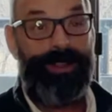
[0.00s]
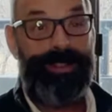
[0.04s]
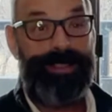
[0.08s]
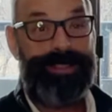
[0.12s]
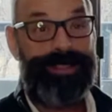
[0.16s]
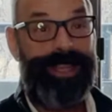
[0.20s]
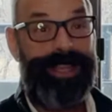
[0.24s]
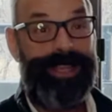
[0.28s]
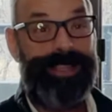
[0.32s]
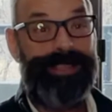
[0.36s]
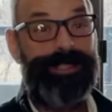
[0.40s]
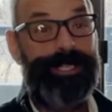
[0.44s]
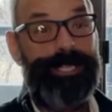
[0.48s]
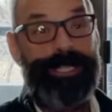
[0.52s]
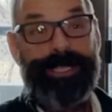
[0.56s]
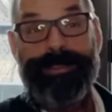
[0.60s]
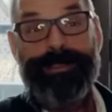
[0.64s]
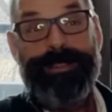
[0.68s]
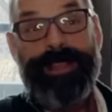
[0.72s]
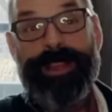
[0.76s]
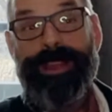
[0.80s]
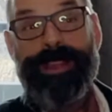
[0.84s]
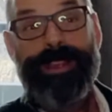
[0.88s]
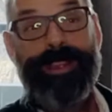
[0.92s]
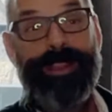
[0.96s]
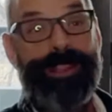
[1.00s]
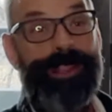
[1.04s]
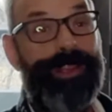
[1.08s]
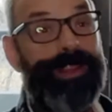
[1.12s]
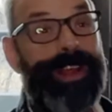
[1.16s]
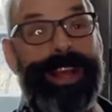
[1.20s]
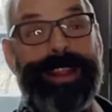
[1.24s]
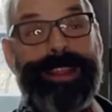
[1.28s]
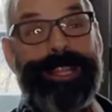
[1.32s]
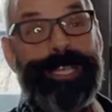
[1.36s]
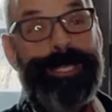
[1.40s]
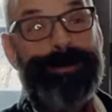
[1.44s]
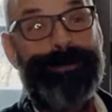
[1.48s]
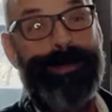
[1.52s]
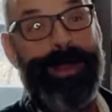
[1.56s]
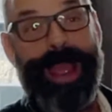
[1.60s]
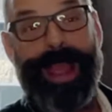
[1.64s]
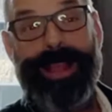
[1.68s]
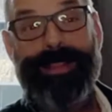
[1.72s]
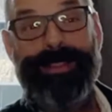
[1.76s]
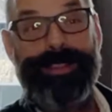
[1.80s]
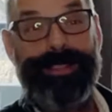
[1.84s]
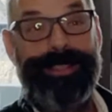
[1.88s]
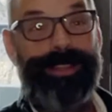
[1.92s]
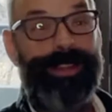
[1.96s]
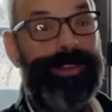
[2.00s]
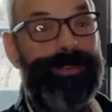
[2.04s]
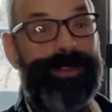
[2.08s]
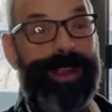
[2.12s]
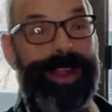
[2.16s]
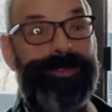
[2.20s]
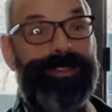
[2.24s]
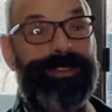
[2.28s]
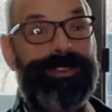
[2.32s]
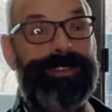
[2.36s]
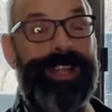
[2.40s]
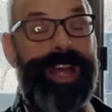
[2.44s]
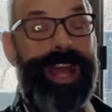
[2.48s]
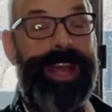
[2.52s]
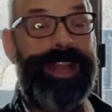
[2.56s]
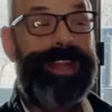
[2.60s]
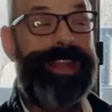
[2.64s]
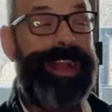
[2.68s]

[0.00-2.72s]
It's like, just, you like this band, listen to the Grateful Dead.